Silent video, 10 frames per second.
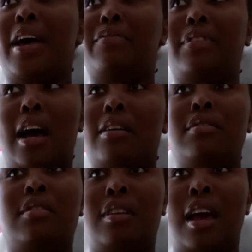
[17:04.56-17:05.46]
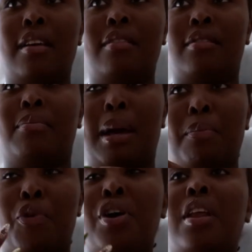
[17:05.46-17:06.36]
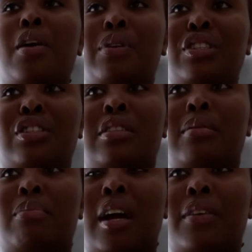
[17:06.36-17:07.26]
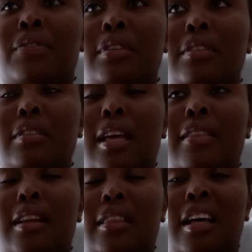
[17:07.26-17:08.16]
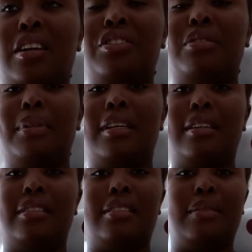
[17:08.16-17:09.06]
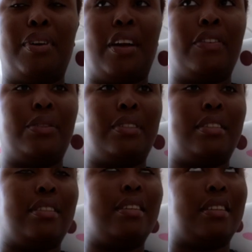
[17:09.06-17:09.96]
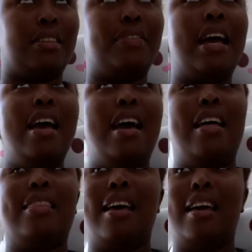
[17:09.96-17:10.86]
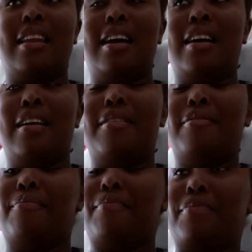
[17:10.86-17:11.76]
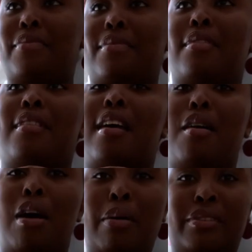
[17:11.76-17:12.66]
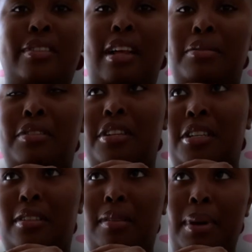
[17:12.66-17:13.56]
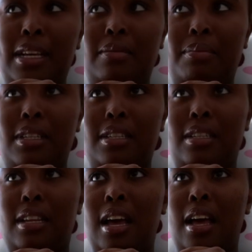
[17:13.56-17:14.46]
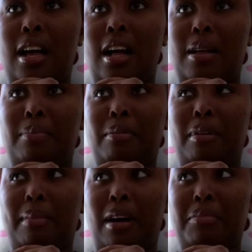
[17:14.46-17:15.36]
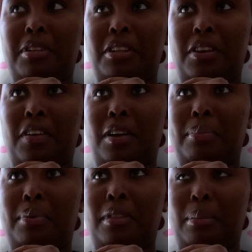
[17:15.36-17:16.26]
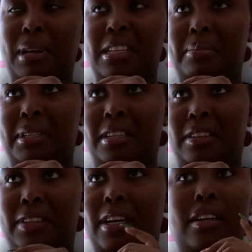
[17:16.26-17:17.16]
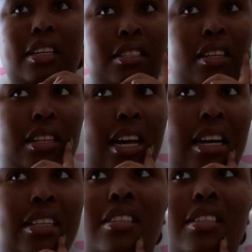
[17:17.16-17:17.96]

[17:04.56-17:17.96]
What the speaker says: I've done today, my morning was just breakfast and then a lunch because the breakfast wasn't enough. And then I was downstairs in the basement helping my mom clear up the basement area. It's not done.